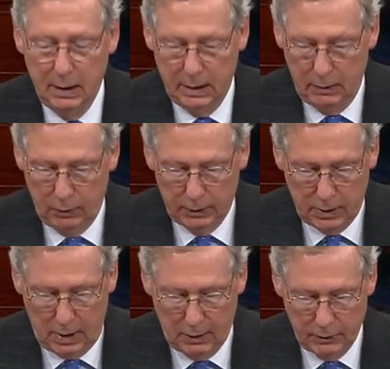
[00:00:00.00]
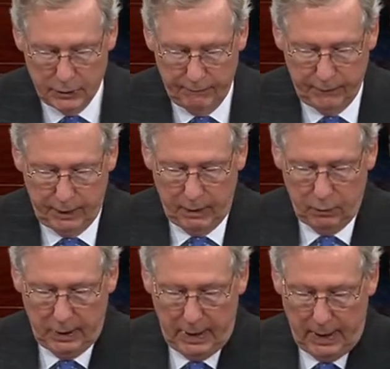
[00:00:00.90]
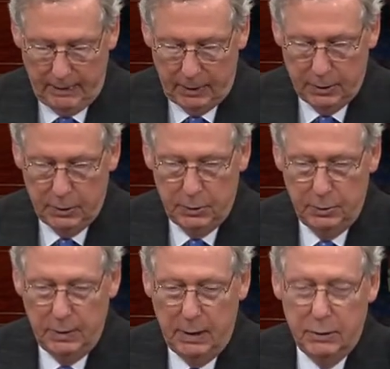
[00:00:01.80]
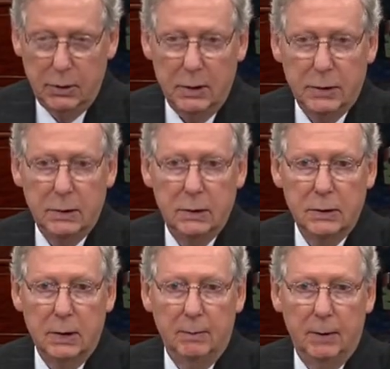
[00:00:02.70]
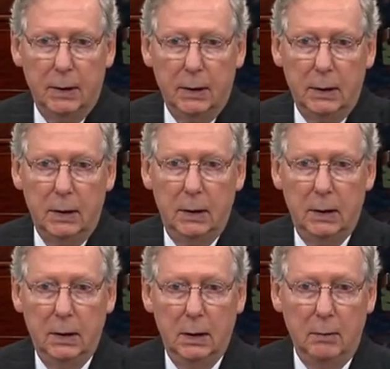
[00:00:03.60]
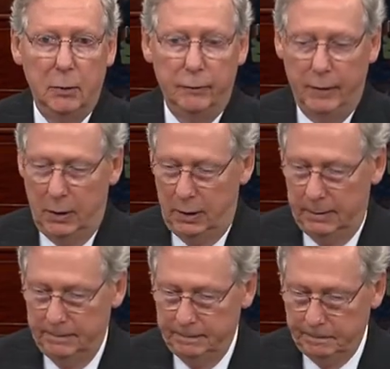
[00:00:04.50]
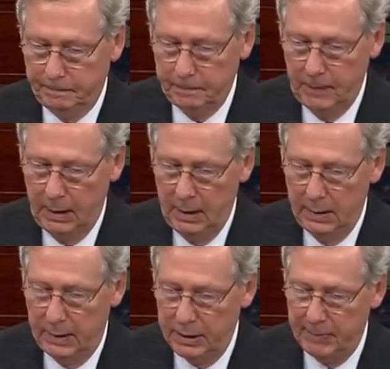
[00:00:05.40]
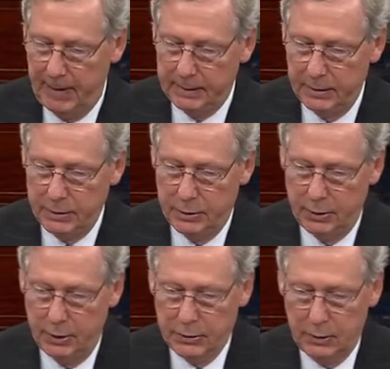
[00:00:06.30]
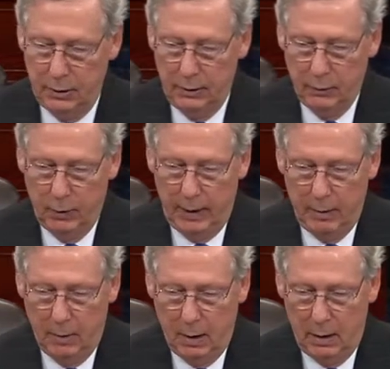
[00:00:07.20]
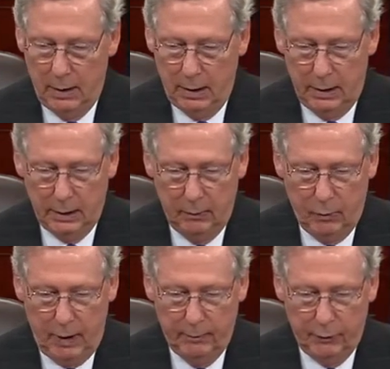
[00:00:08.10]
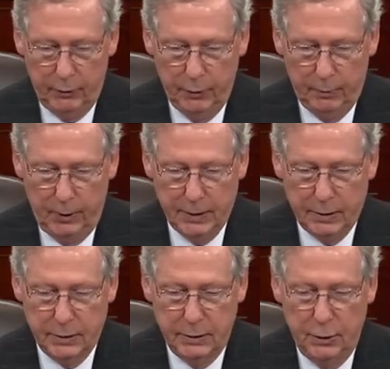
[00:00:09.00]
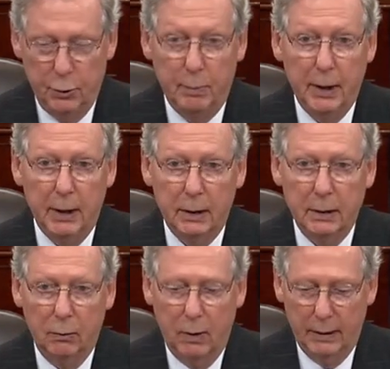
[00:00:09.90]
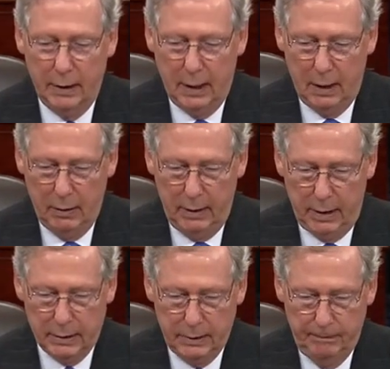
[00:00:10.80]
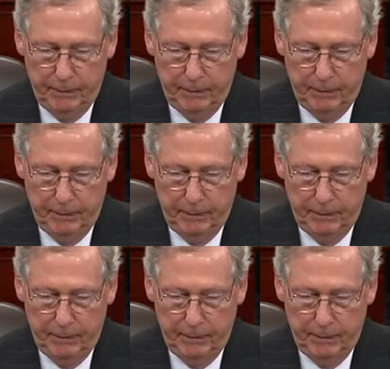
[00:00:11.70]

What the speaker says: They want Congress to forget what happened too and just simply move on. They expect us to just clear the way tomorrow and let them ram through the president's new pick to run the IRS.